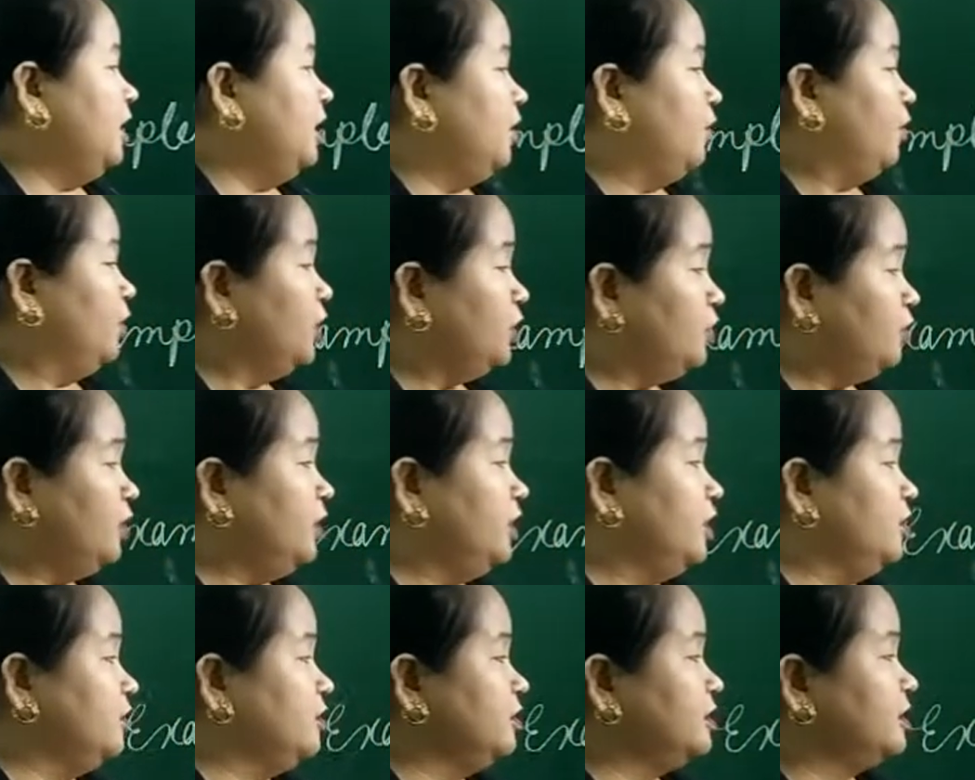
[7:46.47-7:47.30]
we do
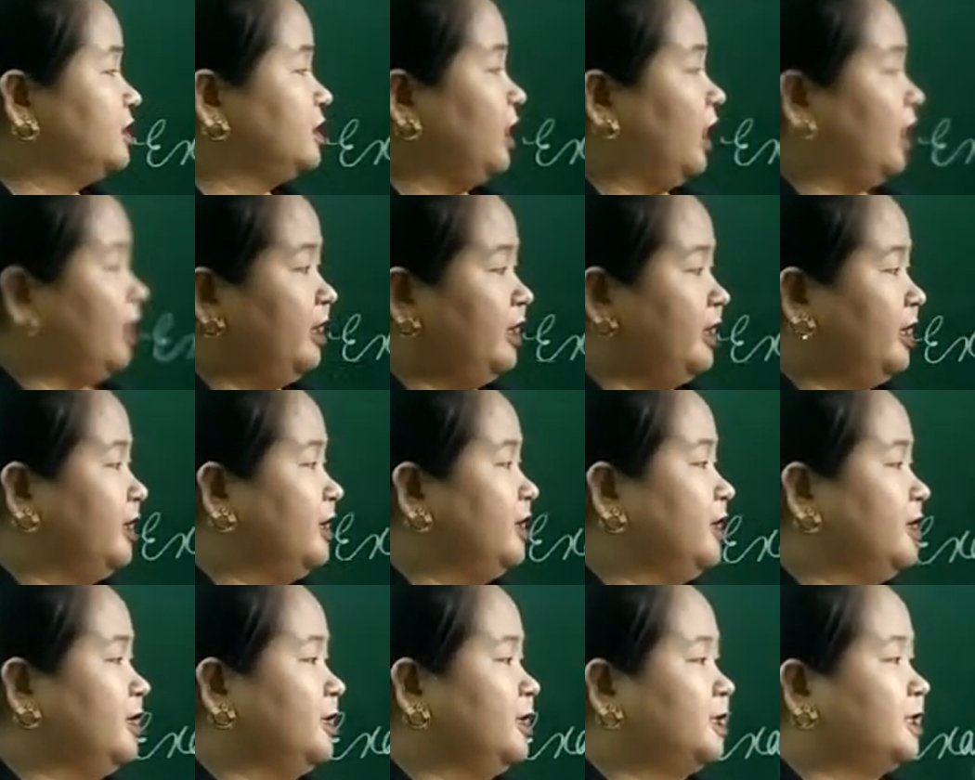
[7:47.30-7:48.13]
use
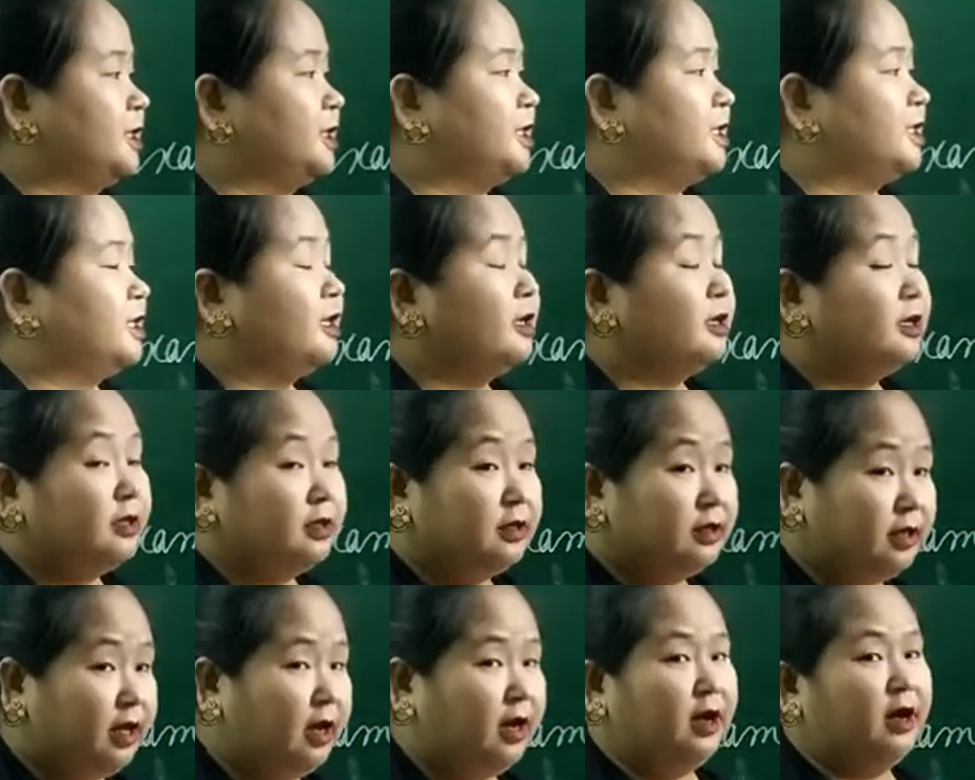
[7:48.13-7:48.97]
articles
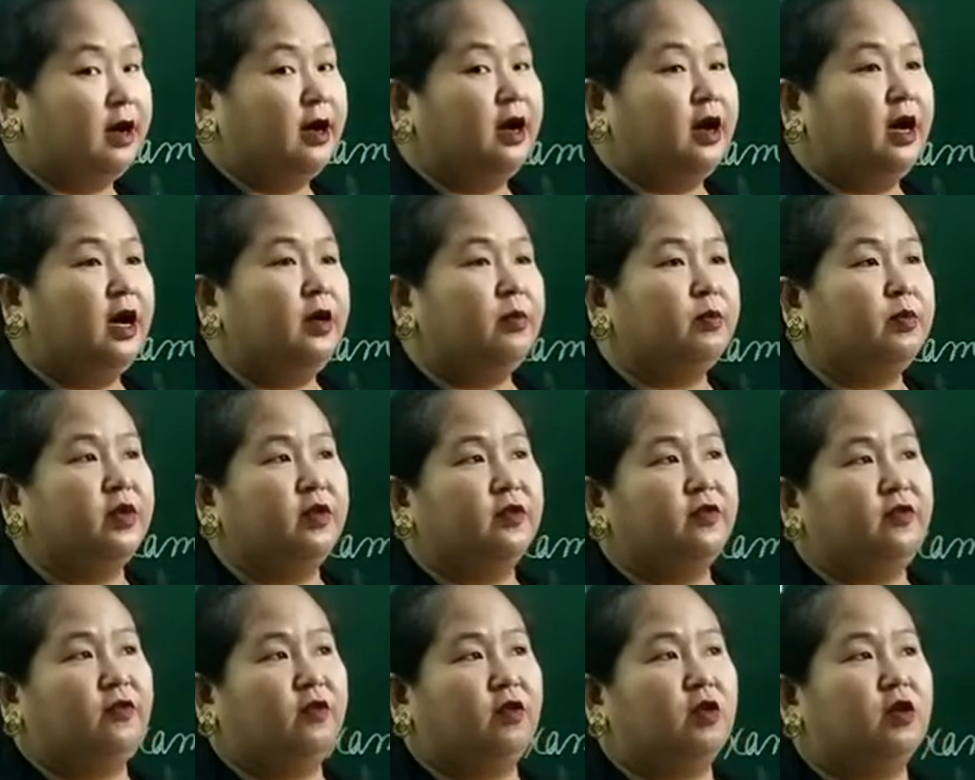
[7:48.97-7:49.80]
the
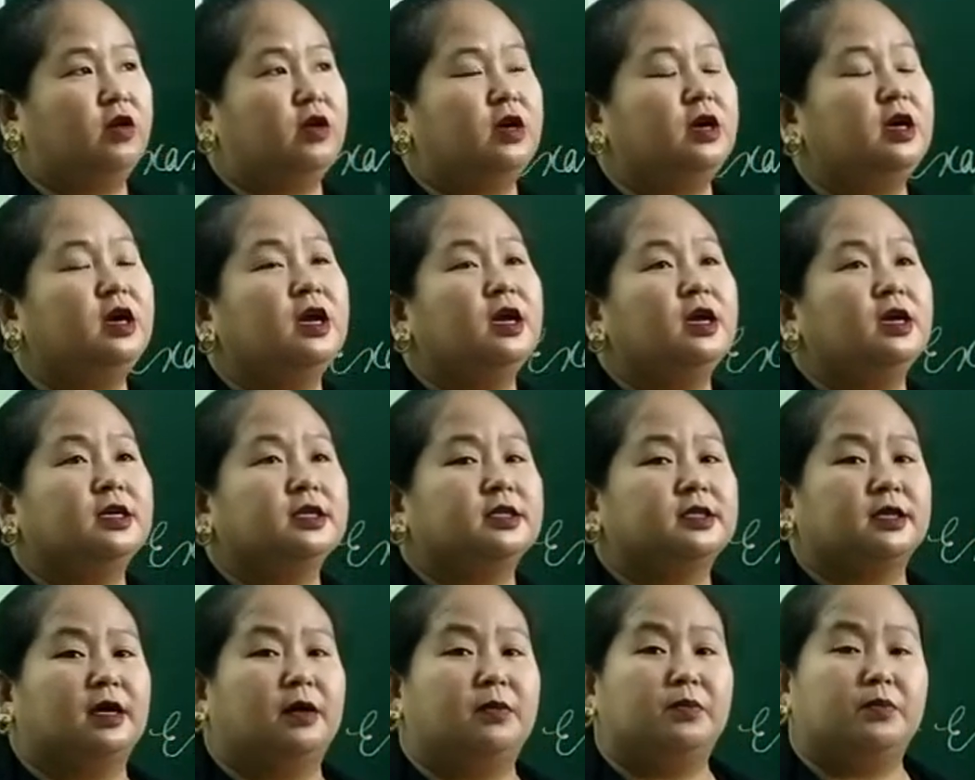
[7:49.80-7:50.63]
before
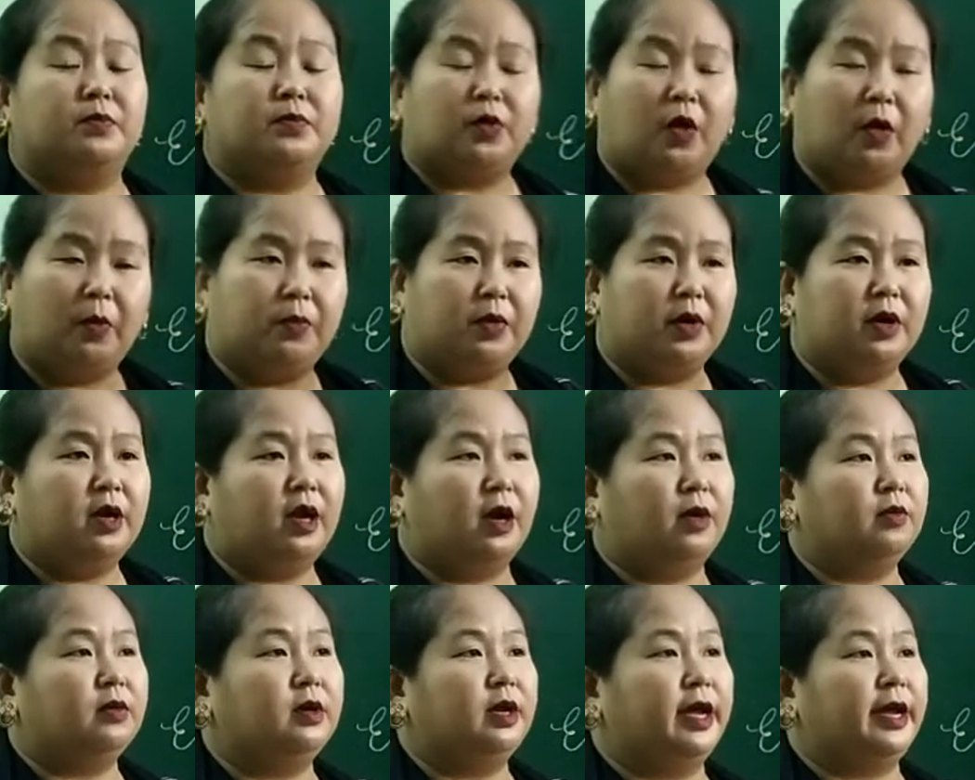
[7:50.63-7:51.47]
some proper
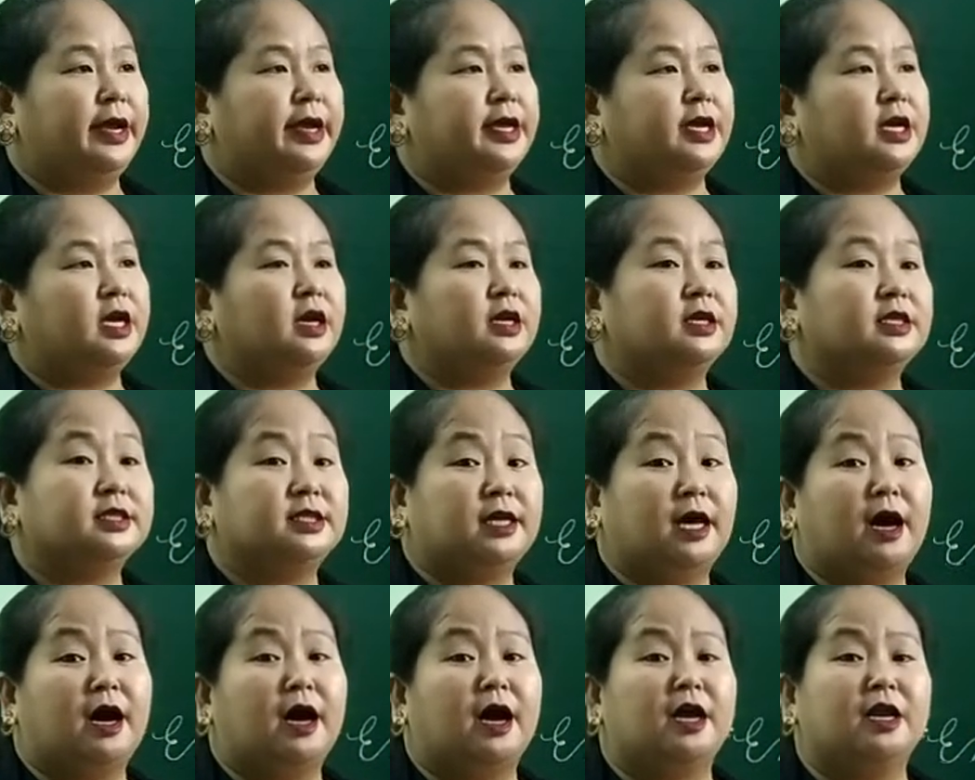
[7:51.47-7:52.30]
noun like
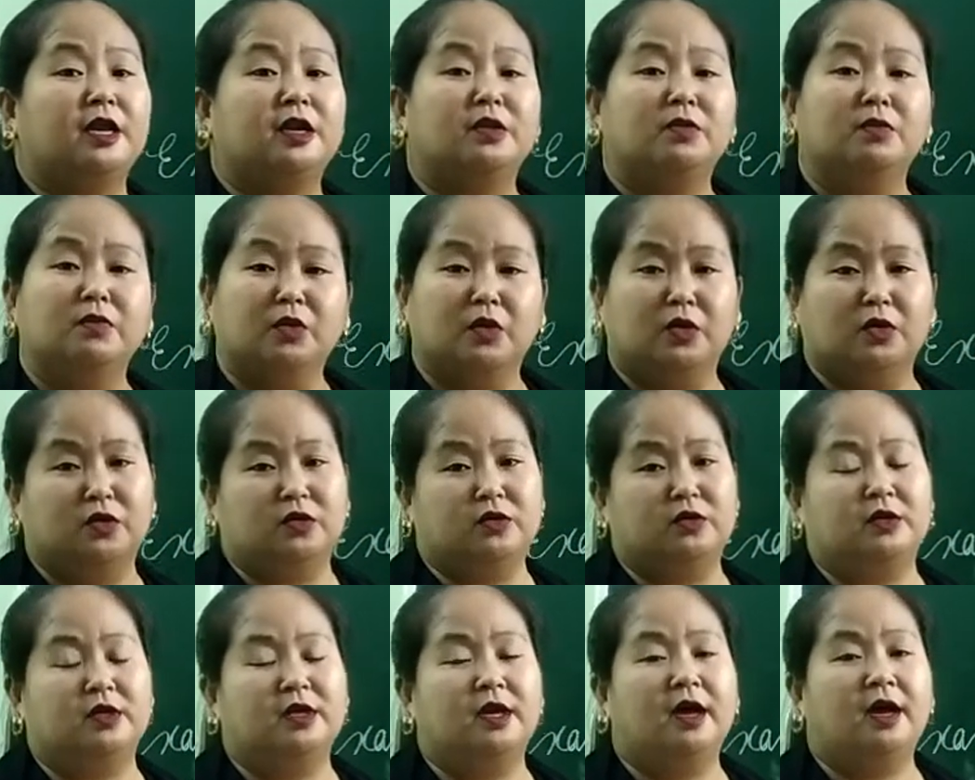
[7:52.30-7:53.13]
sun,
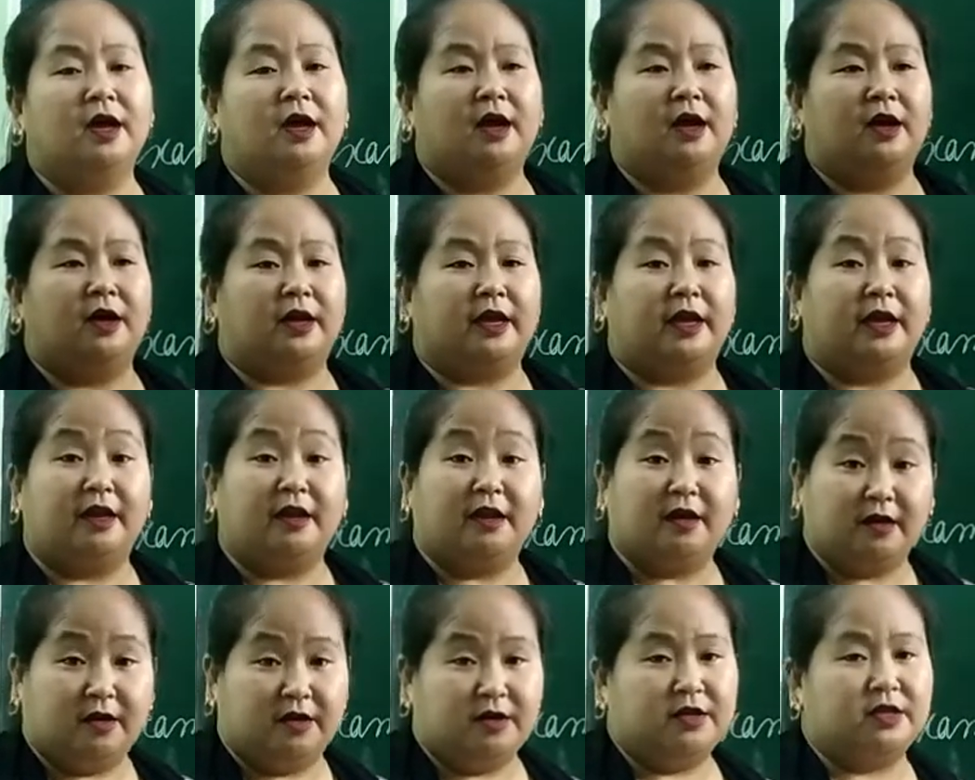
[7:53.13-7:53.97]
moon, okay,
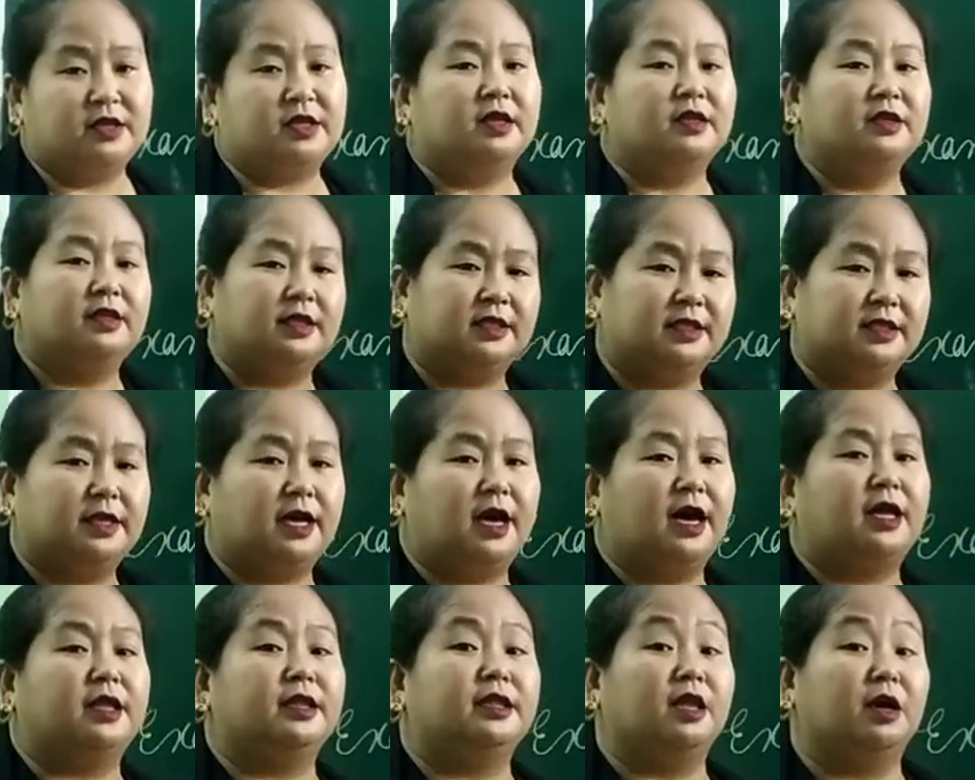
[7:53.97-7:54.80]
earth, the
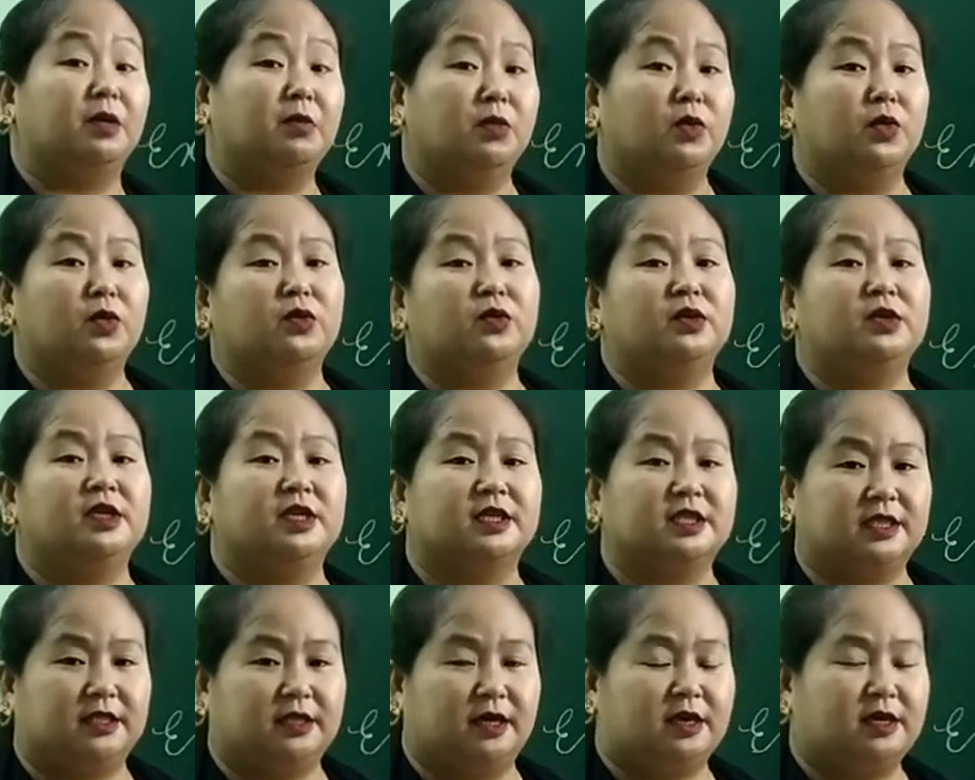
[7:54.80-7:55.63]
sun, the moon, the
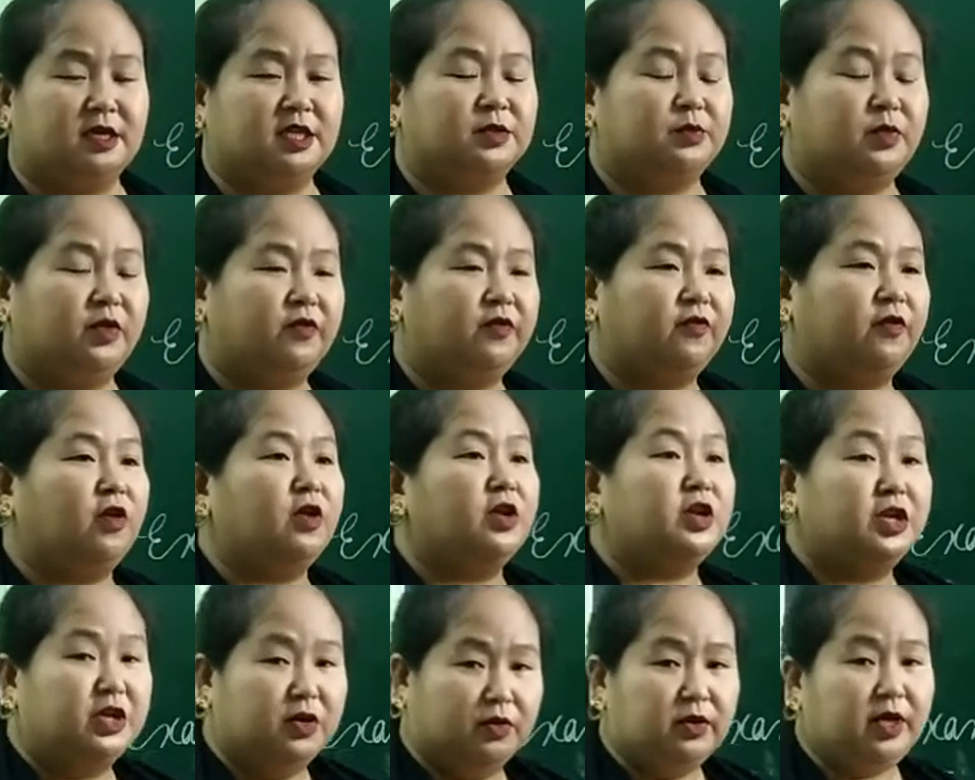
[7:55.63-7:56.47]
stars, before
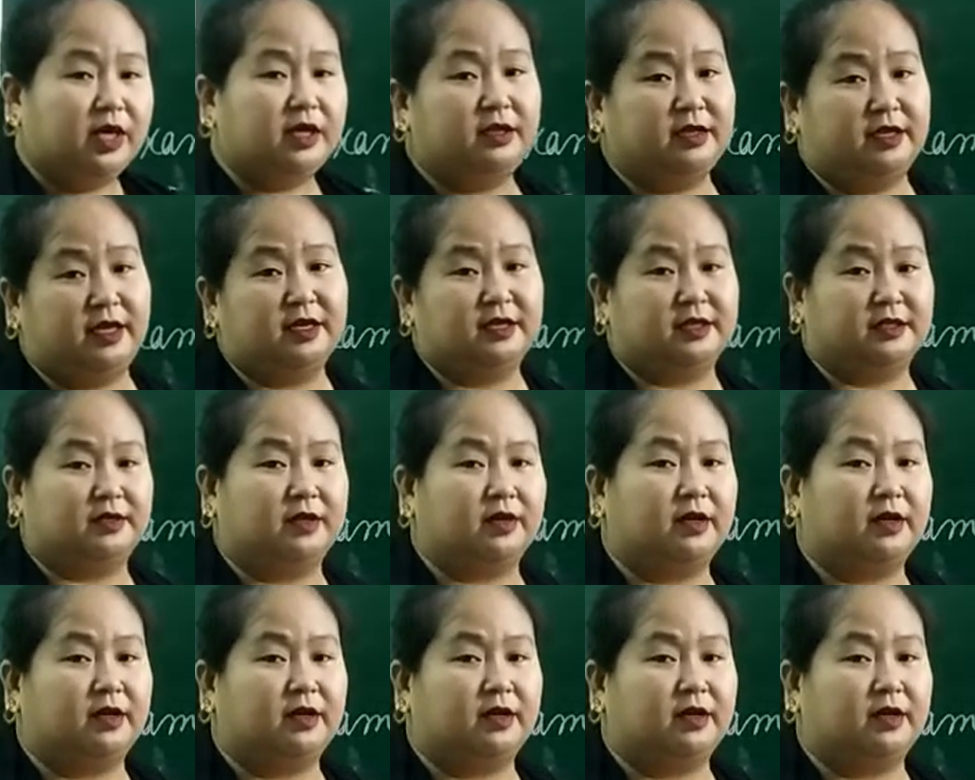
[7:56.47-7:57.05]
unique things.